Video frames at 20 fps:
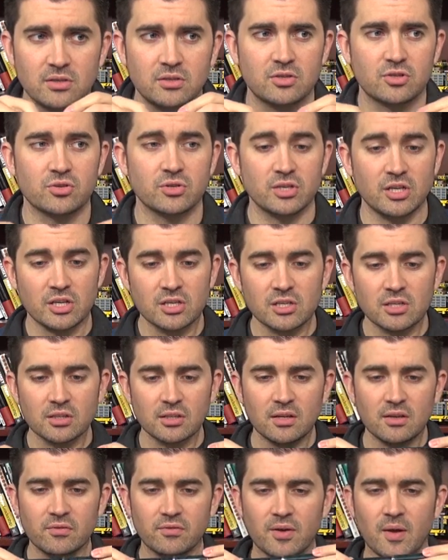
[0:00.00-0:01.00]

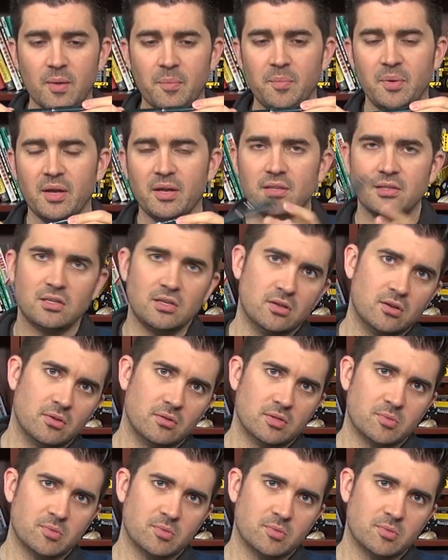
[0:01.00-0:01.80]
traditionally in fountain pens, you know,